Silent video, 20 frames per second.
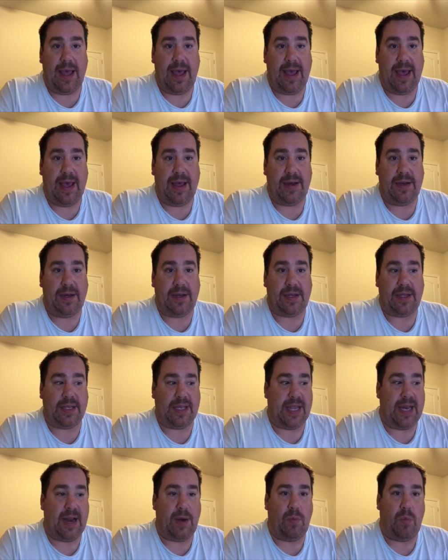
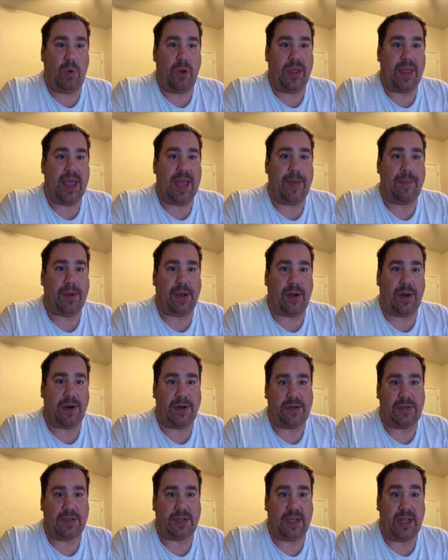and get on one of the
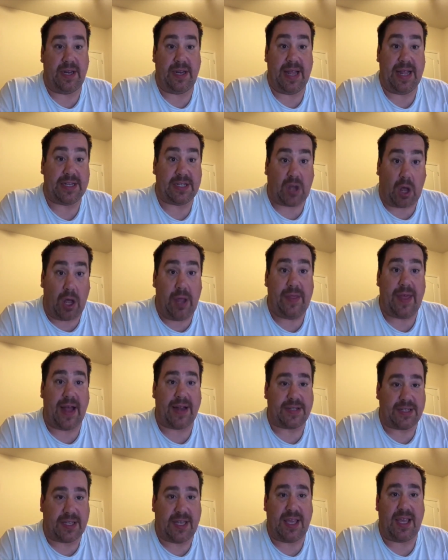Amphicards, and
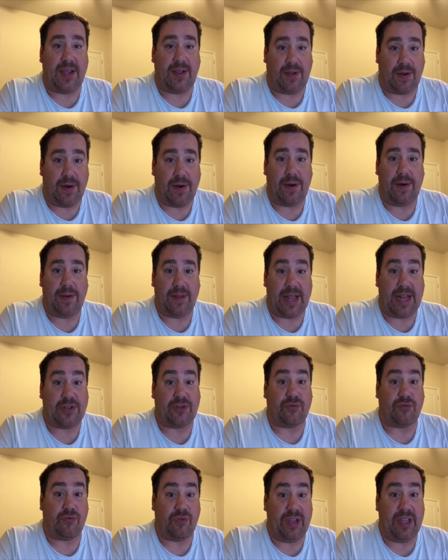that's killer.
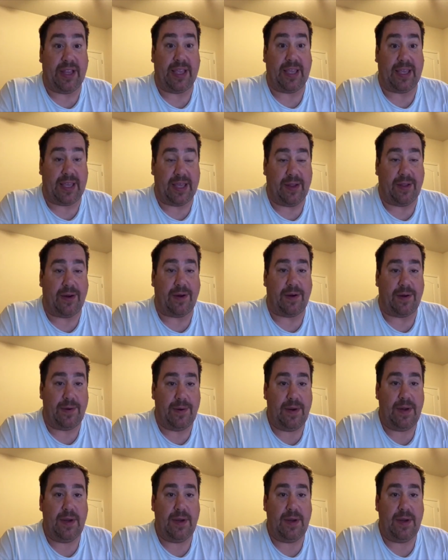That's really killer.